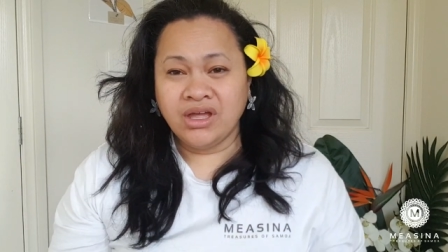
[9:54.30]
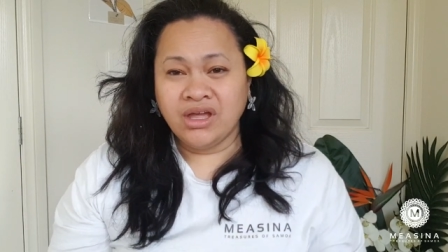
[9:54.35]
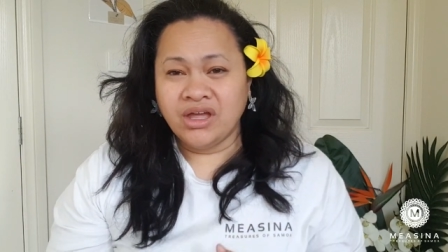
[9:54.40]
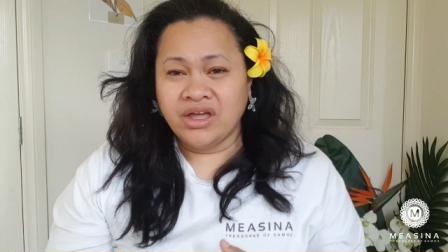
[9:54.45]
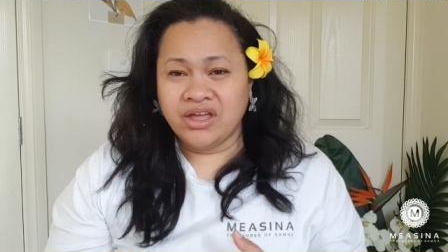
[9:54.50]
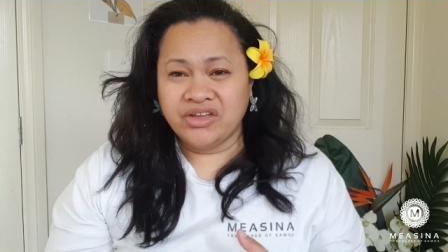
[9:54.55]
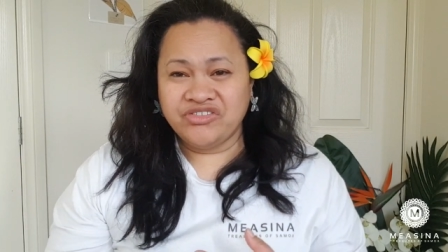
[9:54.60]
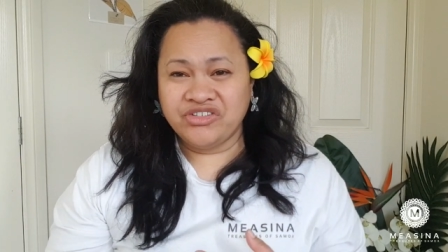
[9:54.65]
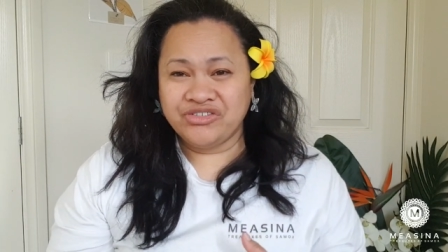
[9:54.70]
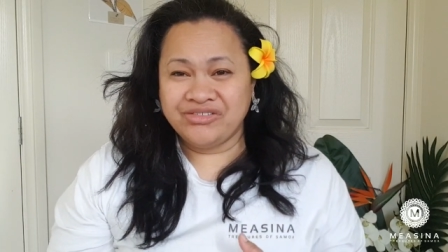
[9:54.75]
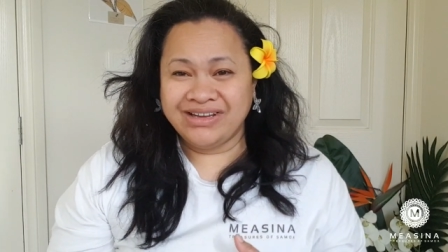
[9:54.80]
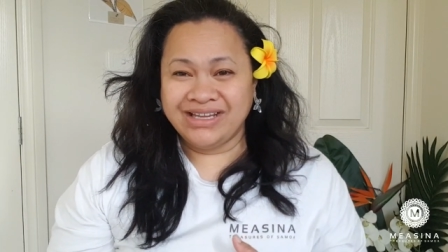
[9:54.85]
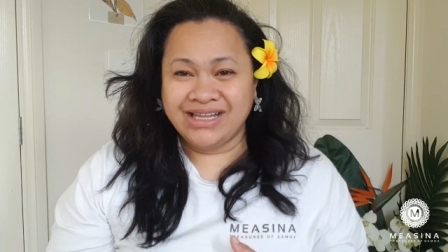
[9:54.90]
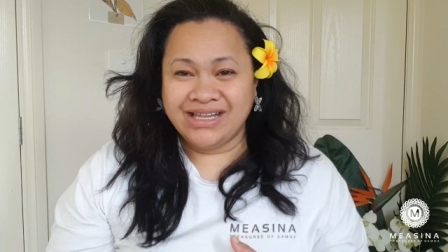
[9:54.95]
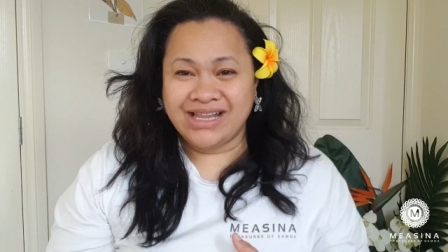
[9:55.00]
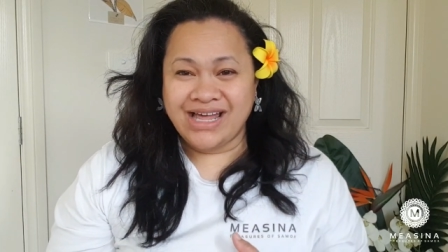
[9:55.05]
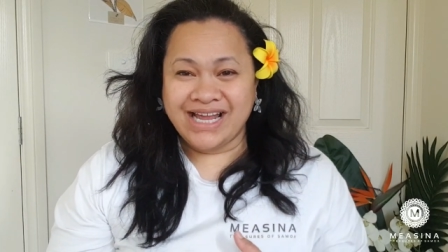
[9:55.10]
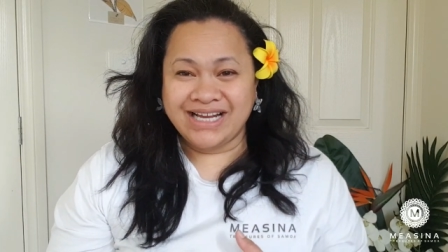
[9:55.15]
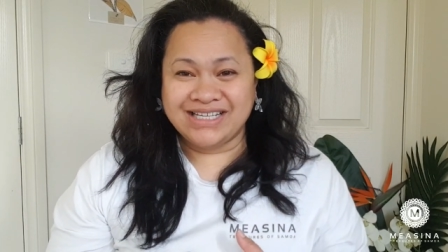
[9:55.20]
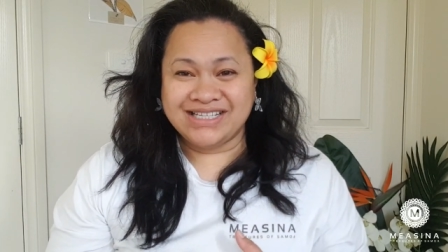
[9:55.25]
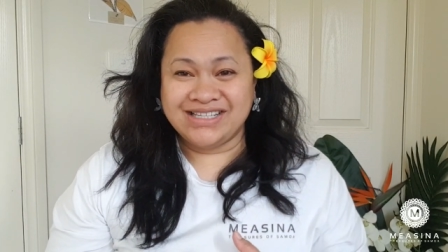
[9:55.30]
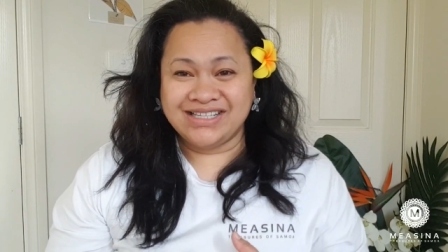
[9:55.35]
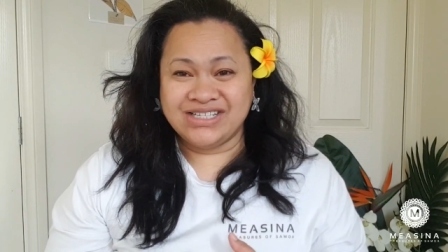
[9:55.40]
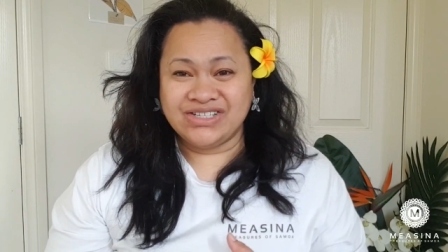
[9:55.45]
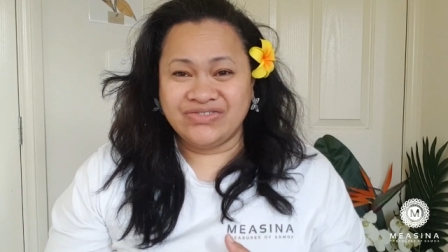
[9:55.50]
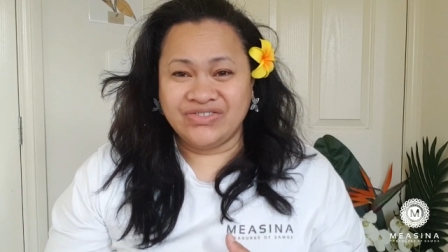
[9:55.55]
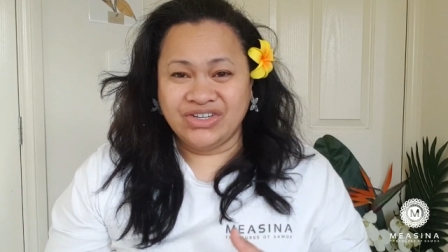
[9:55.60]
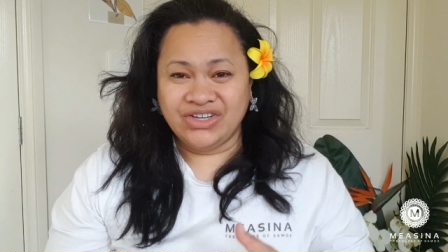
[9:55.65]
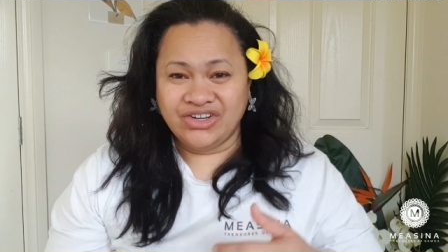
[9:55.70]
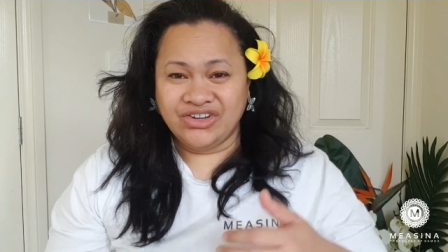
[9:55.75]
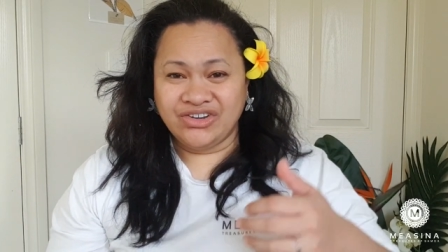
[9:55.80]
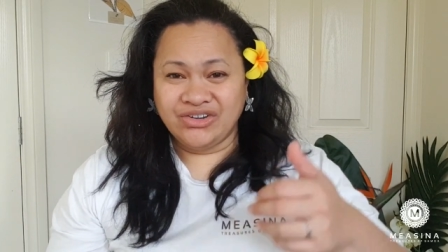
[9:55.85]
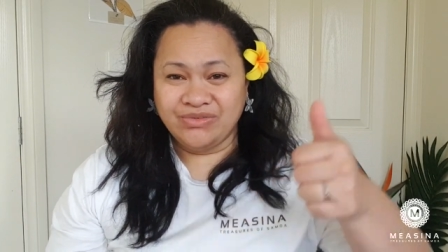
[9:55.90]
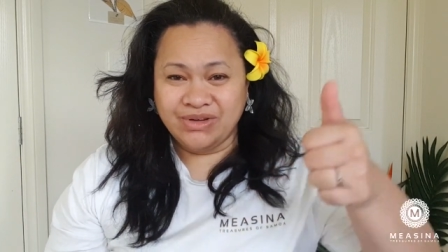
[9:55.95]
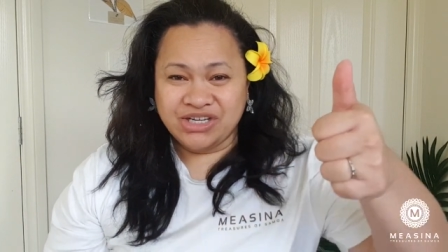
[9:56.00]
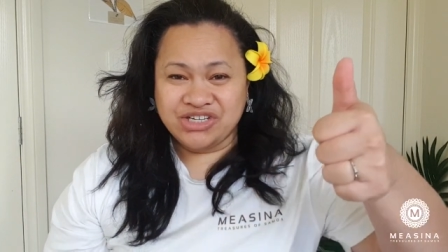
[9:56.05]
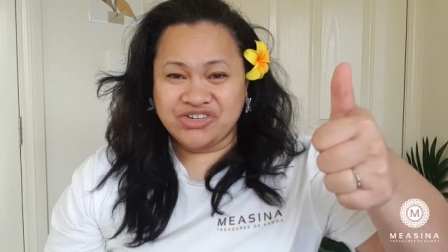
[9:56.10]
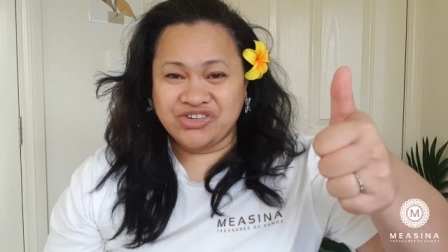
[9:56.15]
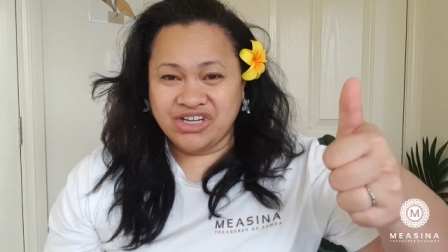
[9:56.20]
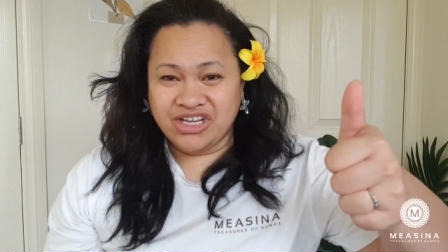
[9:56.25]
If you really liked this video, make
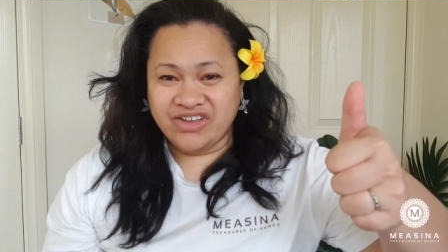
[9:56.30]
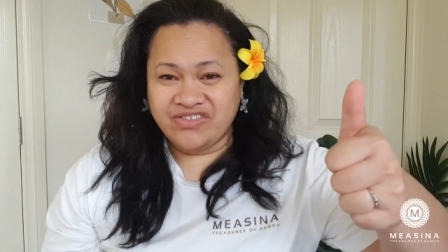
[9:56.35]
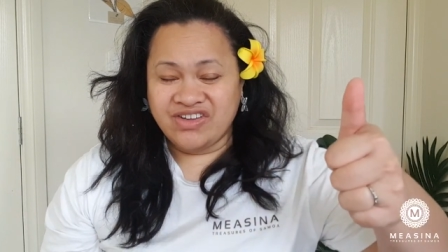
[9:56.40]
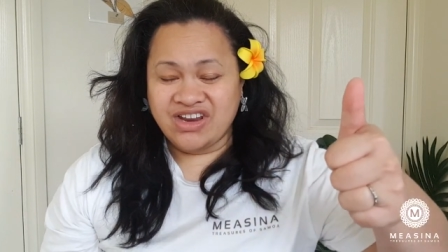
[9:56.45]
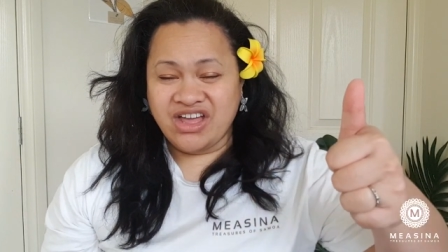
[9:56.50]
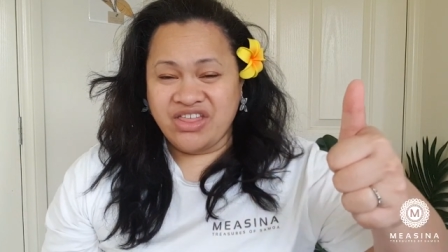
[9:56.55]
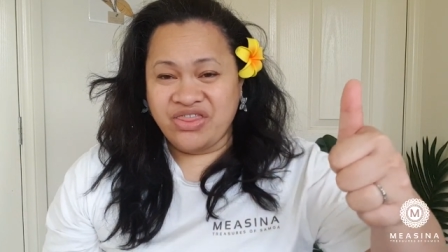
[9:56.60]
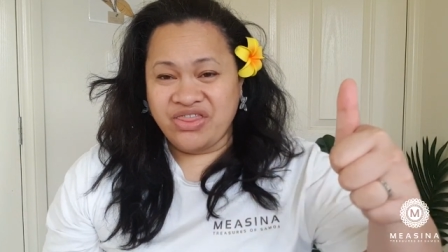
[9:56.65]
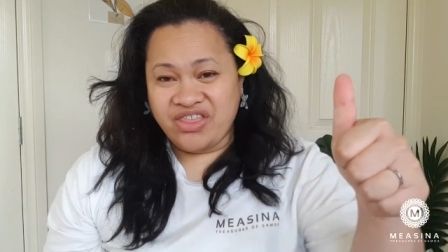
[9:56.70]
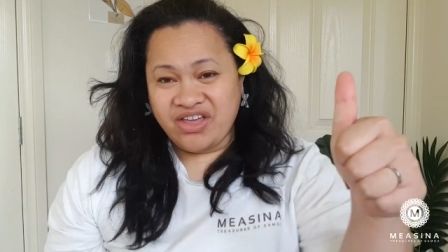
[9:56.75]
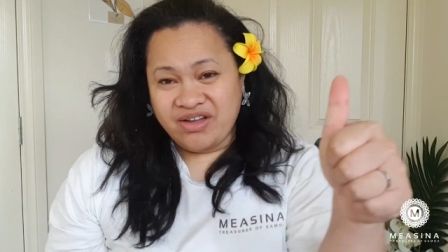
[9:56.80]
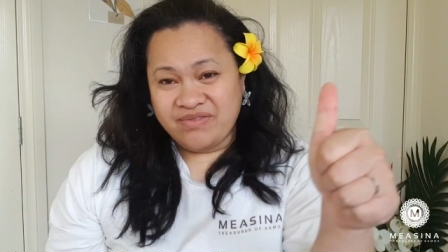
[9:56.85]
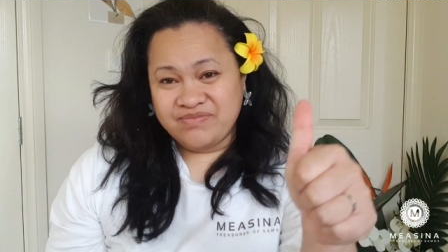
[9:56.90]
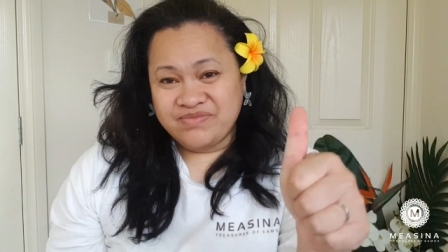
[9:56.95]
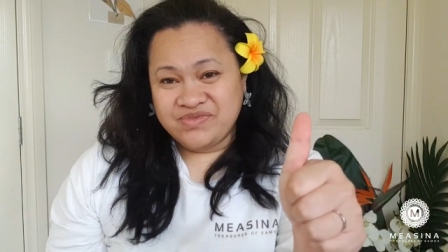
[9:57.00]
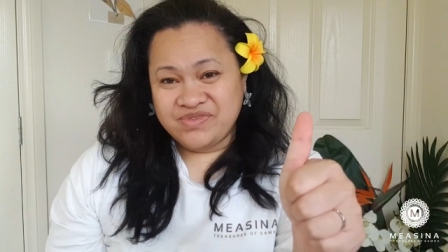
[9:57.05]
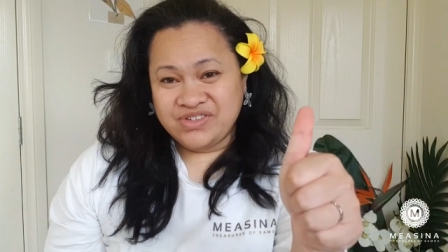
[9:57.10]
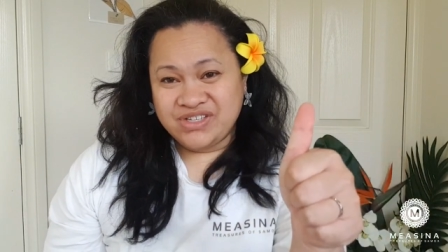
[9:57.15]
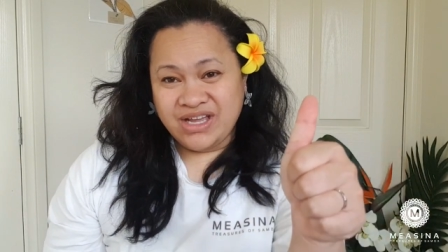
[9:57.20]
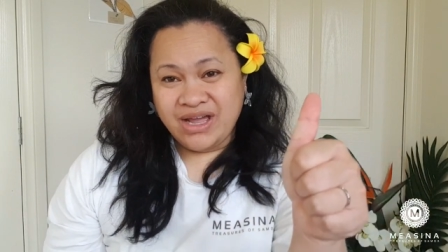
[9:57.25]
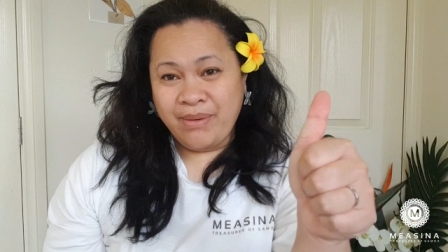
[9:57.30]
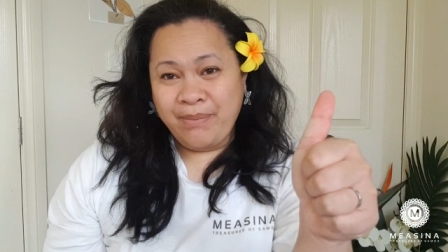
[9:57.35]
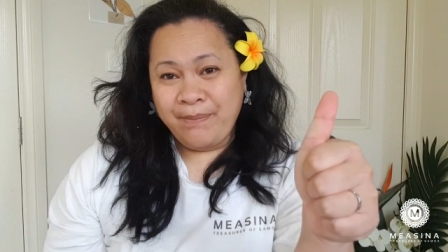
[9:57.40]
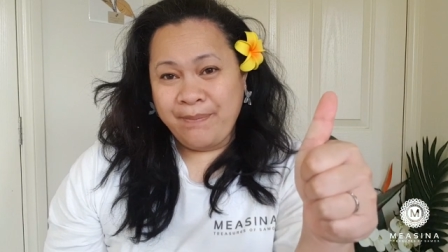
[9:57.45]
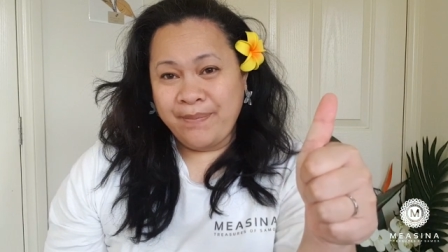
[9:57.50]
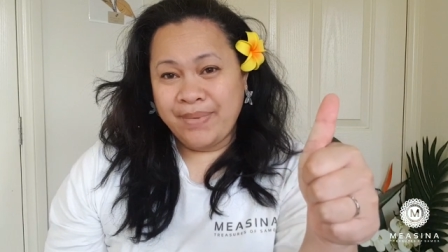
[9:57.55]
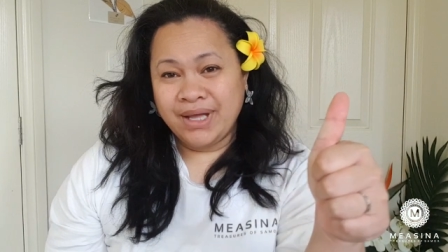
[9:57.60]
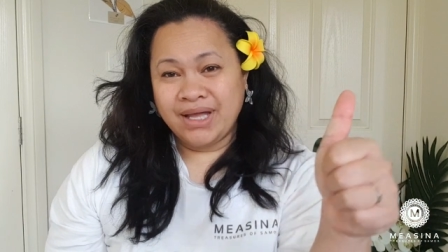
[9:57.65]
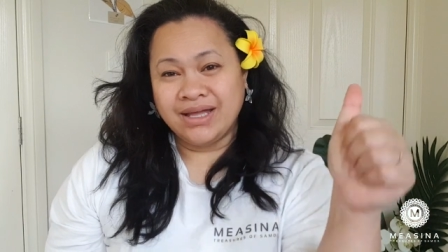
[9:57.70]
sure to give it a thumbs up.